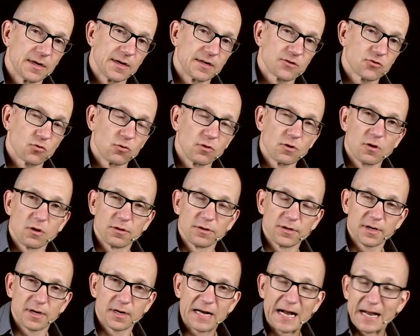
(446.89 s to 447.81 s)
It's only on
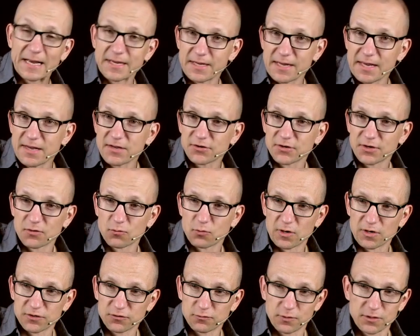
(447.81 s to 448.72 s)
the high E string
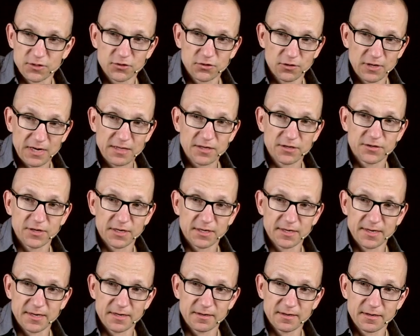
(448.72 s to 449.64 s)
where I switch to the other
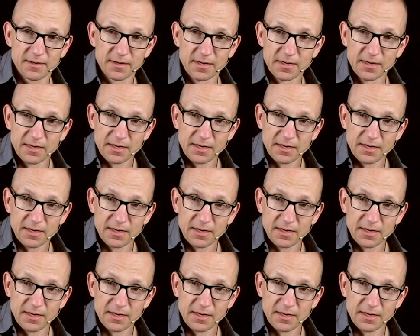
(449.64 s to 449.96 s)
technique.